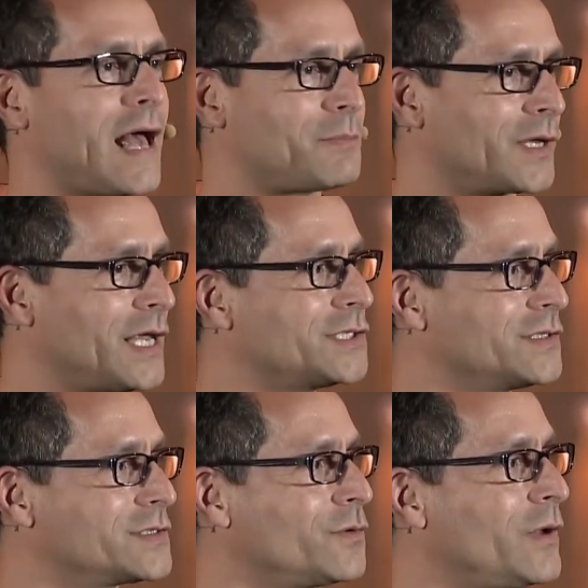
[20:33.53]

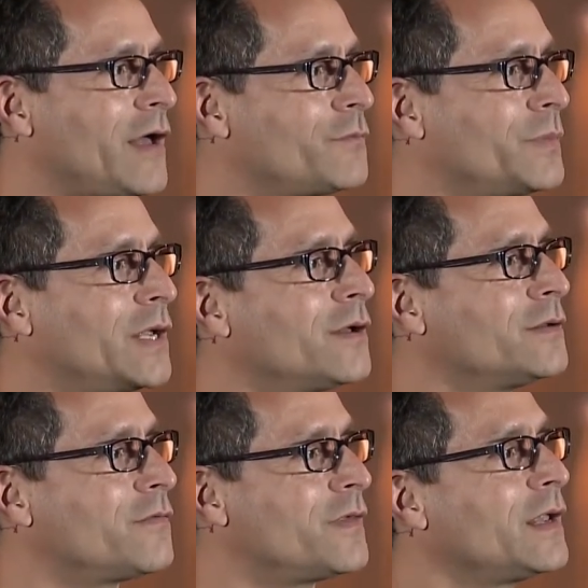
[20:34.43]
applications that we haven't begun
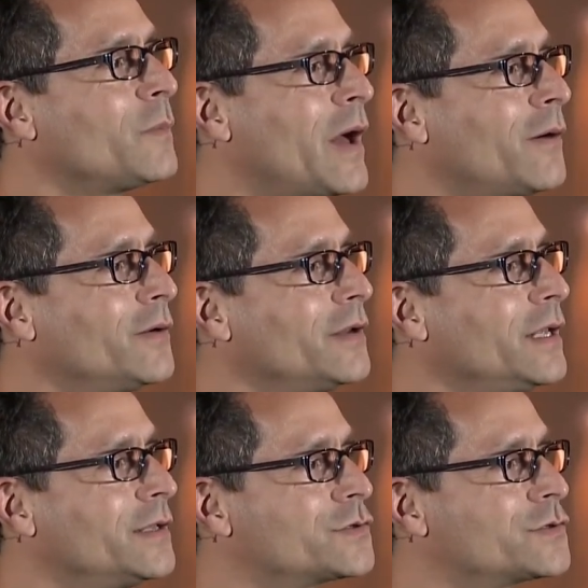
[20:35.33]
to think about yeah.